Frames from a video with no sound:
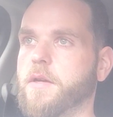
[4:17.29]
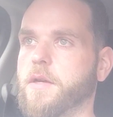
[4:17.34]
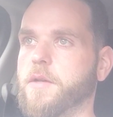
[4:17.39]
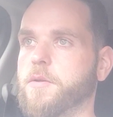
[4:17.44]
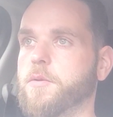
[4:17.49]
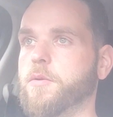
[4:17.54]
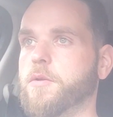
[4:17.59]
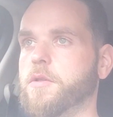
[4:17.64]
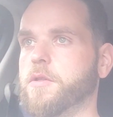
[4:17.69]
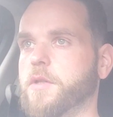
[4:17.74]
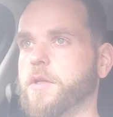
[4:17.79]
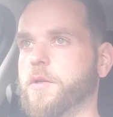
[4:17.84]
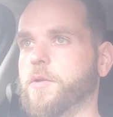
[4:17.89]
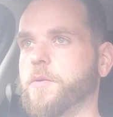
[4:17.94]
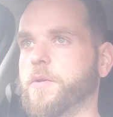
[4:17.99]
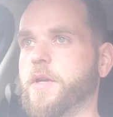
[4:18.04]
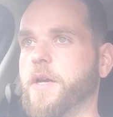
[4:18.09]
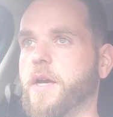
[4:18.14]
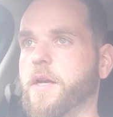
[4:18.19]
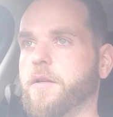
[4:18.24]
a nuclear
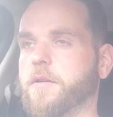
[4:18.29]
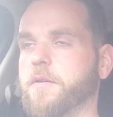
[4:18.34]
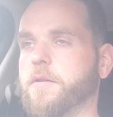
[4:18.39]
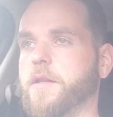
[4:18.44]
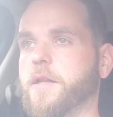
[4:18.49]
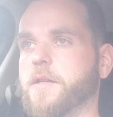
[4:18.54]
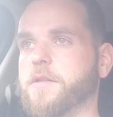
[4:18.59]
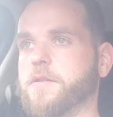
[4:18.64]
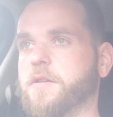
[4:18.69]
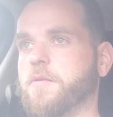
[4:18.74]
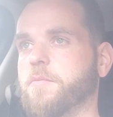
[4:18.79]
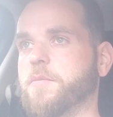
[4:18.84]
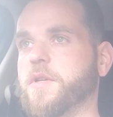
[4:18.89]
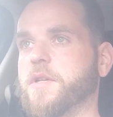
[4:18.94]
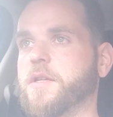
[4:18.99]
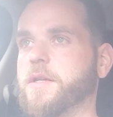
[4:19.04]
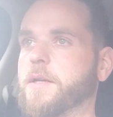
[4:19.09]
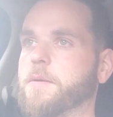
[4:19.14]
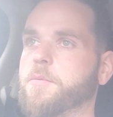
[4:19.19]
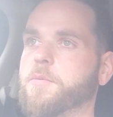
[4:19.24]
reactor that is going to
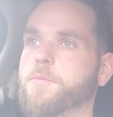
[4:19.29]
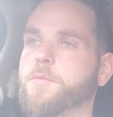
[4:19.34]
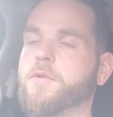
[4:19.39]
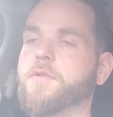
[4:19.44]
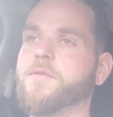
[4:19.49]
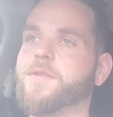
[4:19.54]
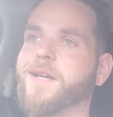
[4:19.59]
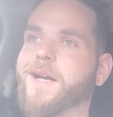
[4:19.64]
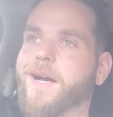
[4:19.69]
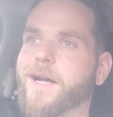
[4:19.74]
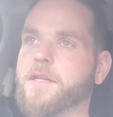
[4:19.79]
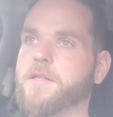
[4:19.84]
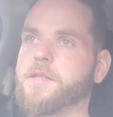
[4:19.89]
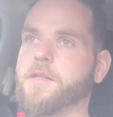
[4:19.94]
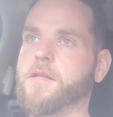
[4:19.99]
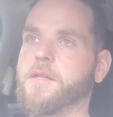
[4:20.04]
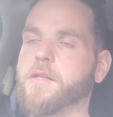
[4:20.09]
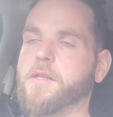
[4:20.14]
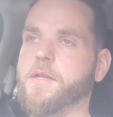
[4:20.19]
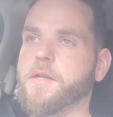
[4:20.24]
be capable of
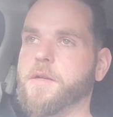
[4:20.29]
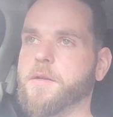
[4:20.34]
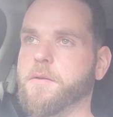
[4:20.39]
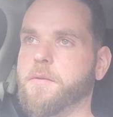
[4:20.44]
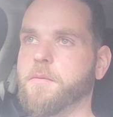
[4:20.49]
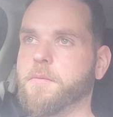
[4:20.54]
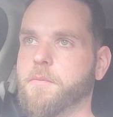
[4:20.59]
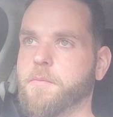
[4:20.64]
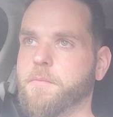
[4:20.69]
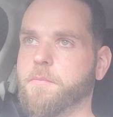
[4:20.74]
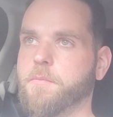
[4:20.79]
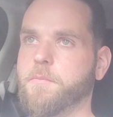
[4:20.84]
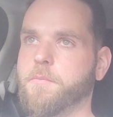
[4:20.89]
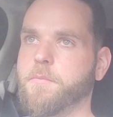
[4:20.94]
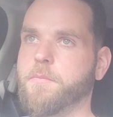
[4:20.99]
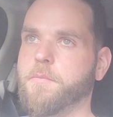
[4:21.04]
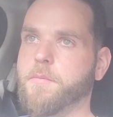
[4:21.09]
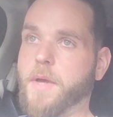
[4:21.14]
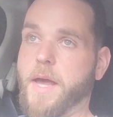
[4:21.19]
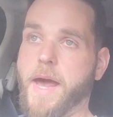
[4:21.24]
constantly,
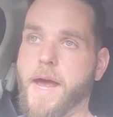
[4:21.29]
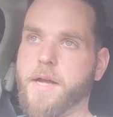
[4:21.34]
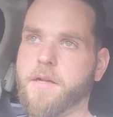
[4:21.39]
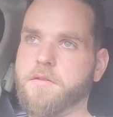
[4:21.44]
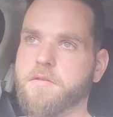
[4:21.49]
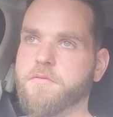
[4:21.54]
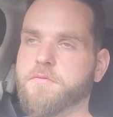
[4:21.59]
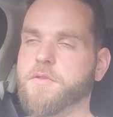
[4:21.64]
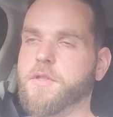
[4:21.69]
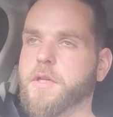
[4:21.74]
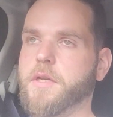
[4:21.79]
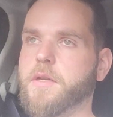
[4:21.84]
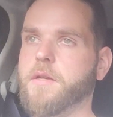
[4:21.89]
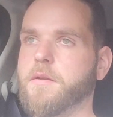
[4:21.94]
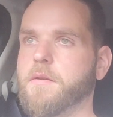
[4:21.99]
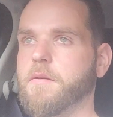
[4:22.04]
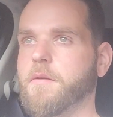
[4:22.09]
actively